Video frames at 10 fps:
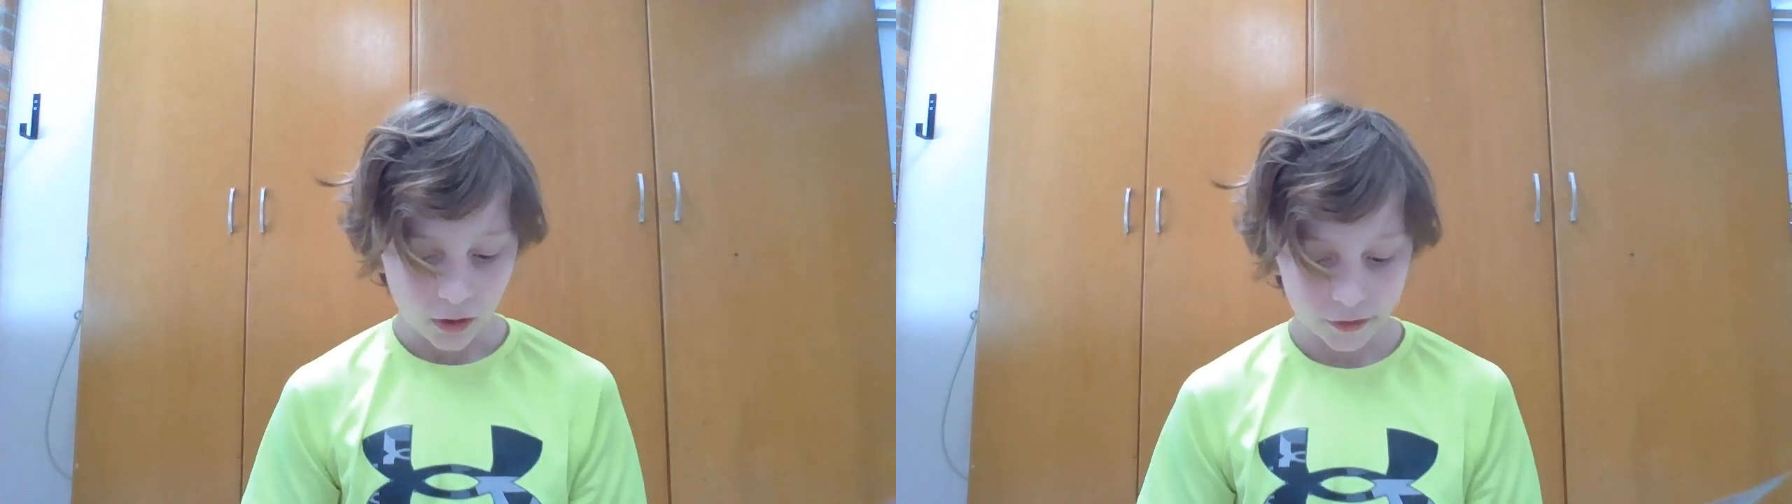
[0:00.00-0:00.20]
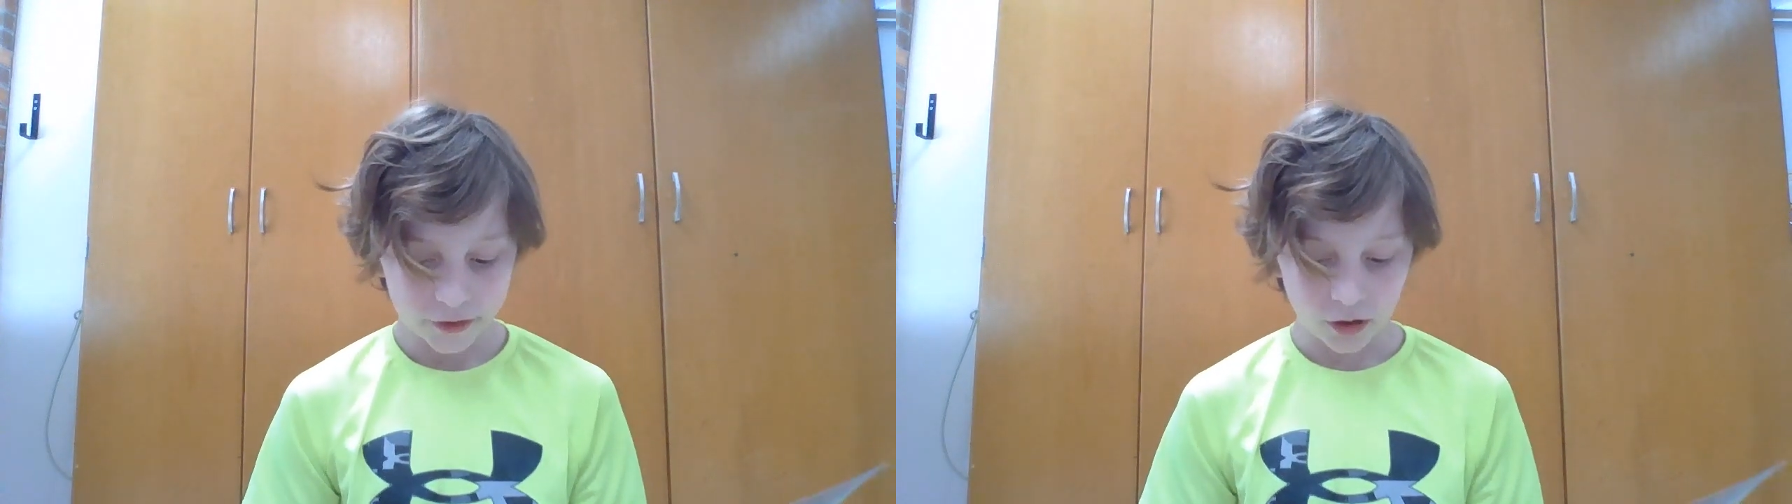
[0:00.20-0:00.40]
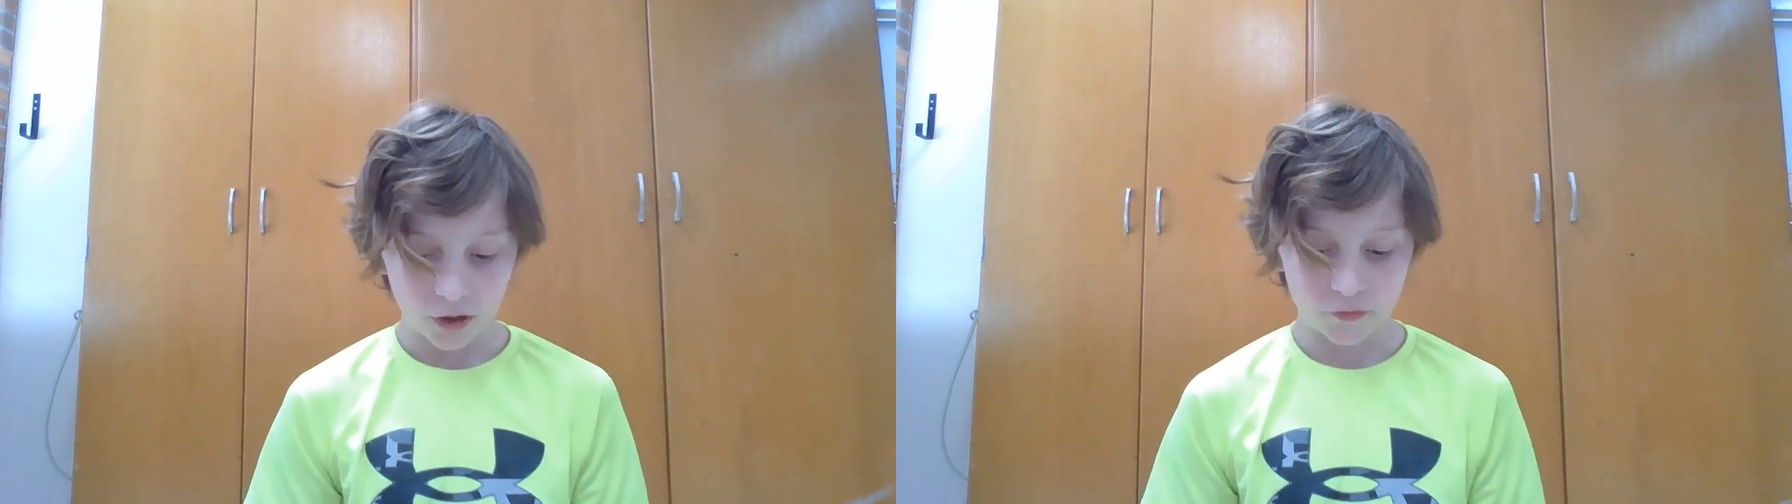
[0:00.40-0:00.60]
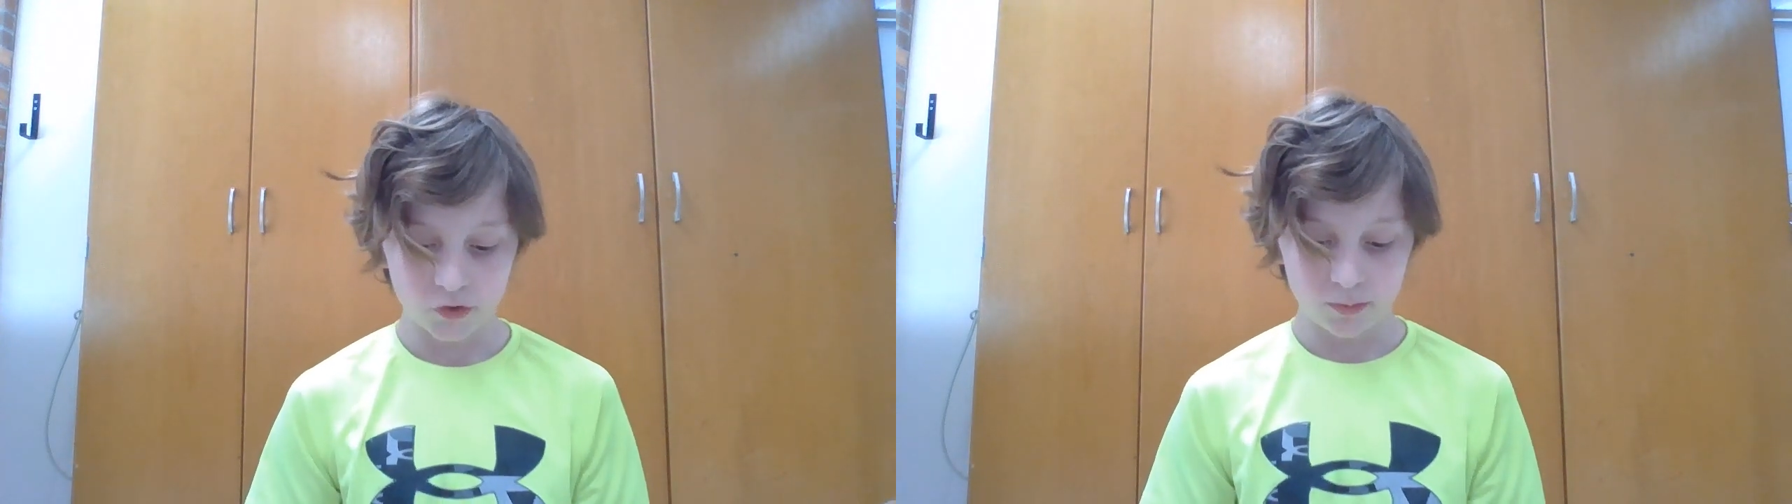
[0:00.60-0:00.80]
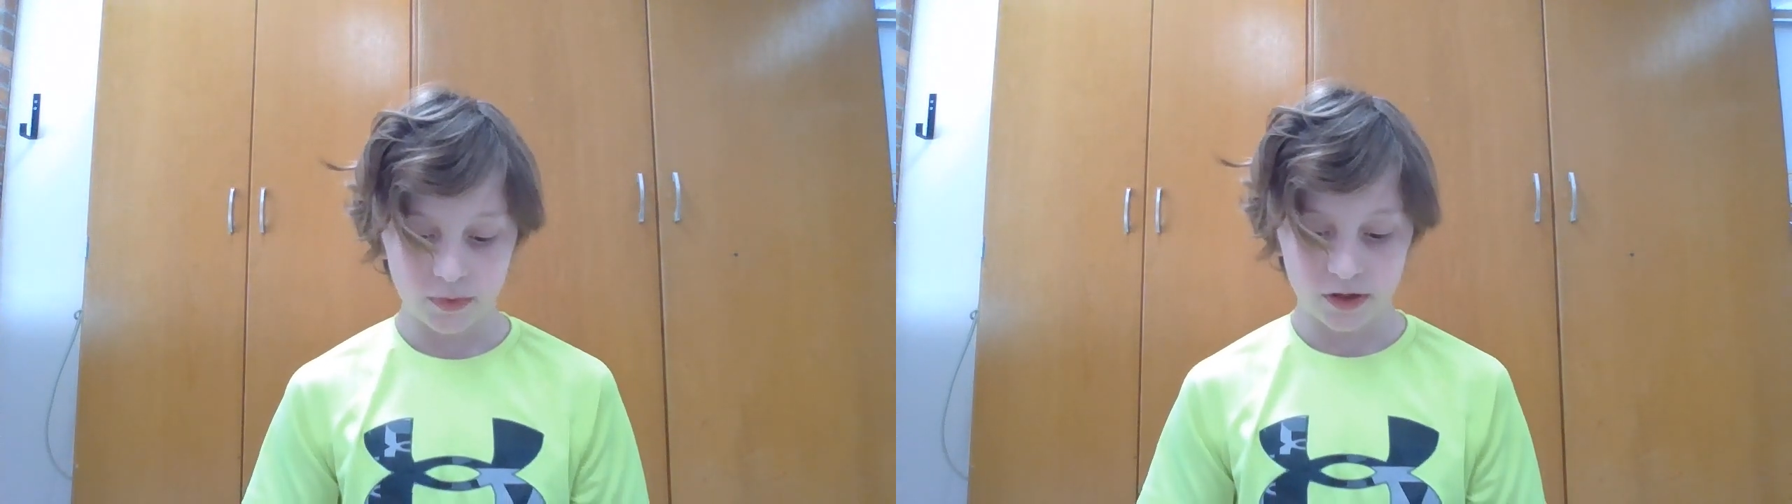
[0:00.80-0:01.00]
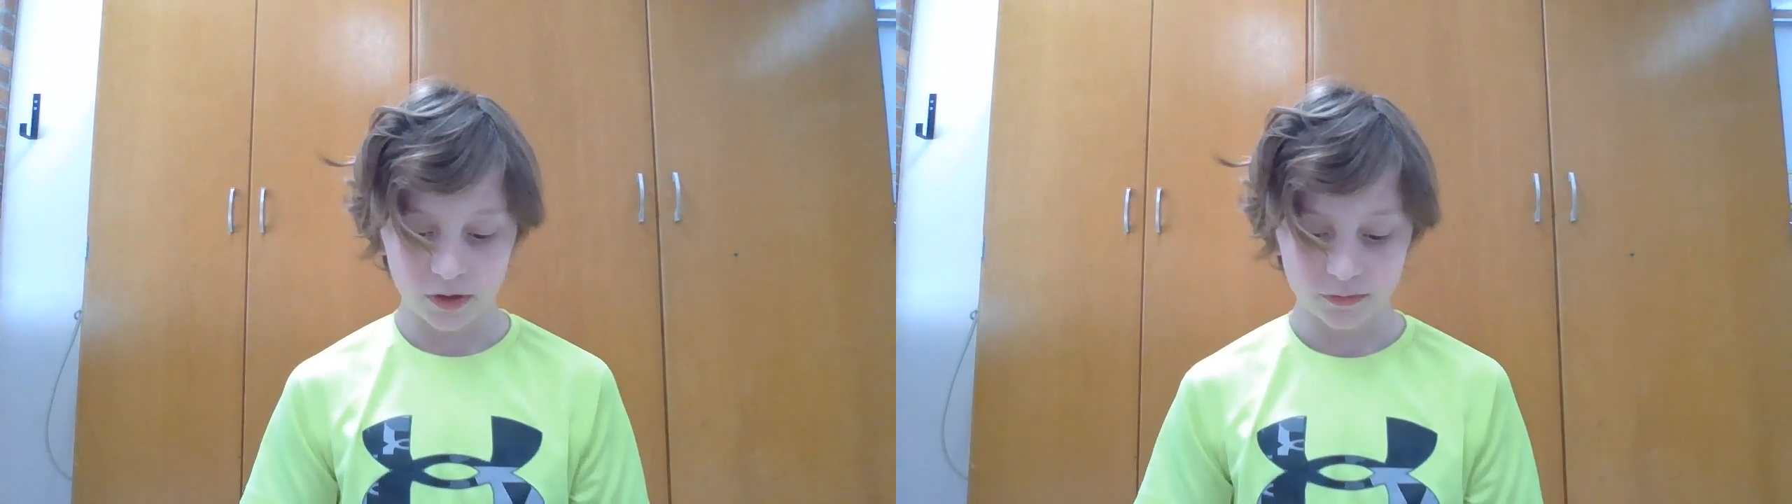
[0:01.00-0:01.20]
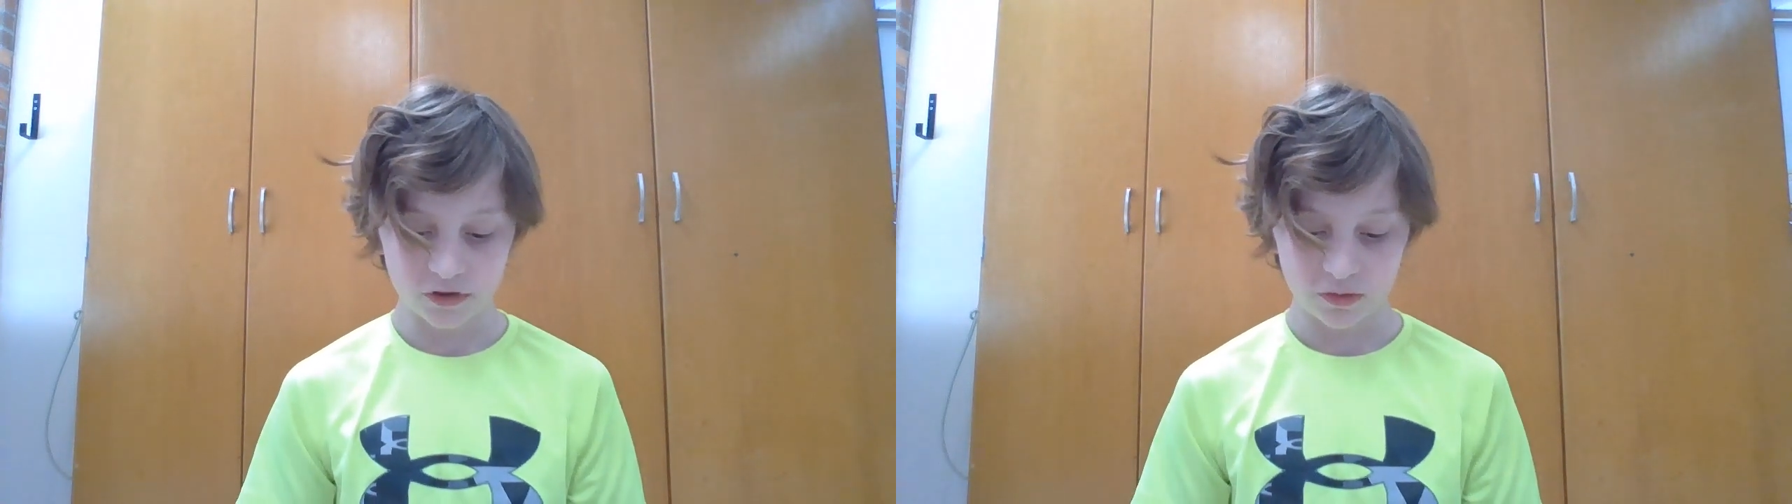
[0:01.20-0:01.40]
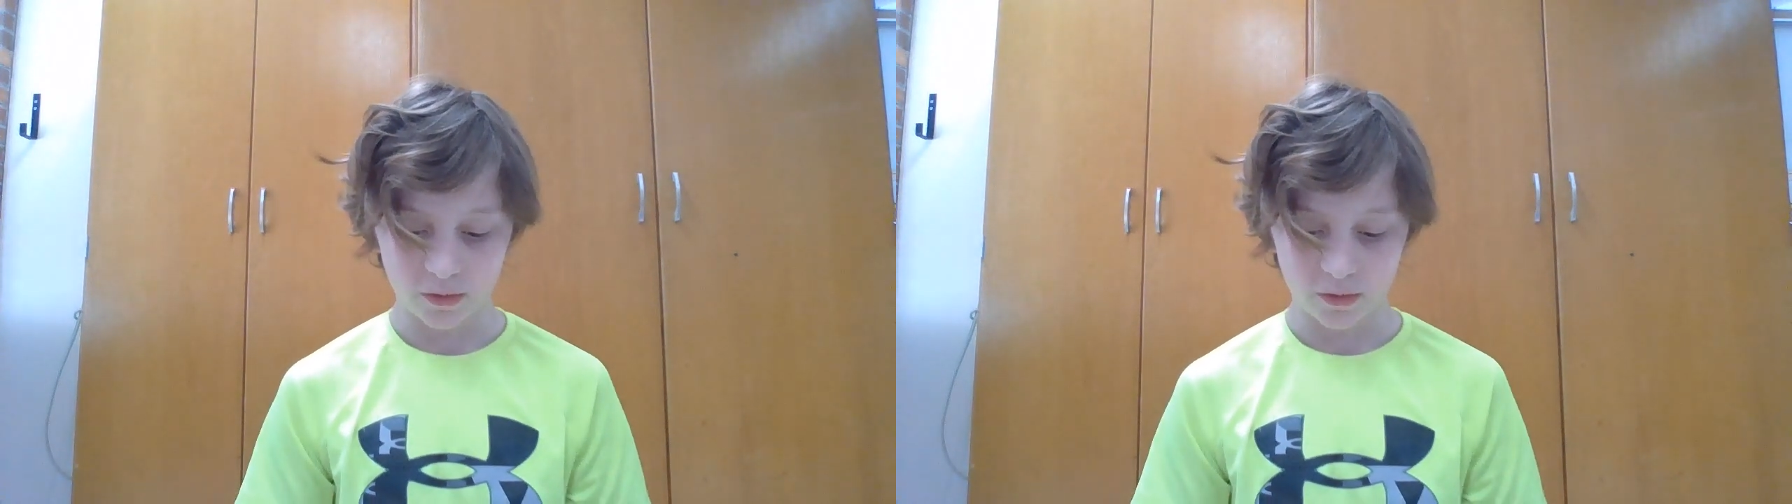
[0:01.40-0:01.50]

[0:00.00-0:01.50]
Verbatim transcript: Hockey often becomes a